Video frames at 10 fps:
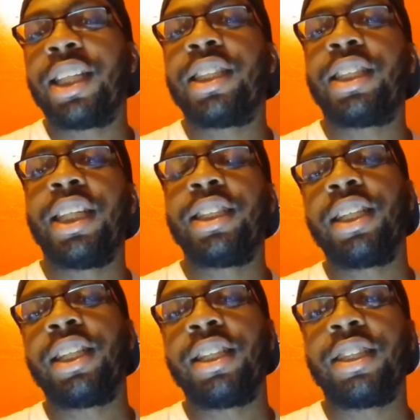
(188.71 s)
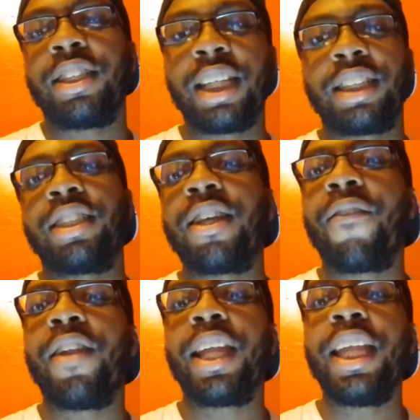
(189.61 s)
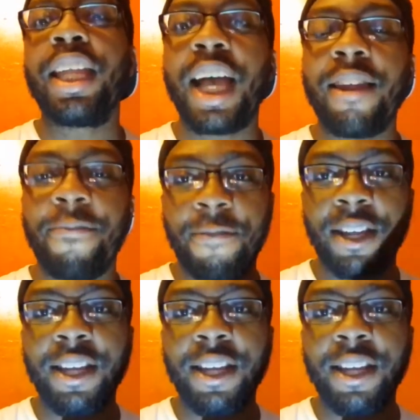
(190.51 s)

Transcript: in season 6 or 7. Like he kind of have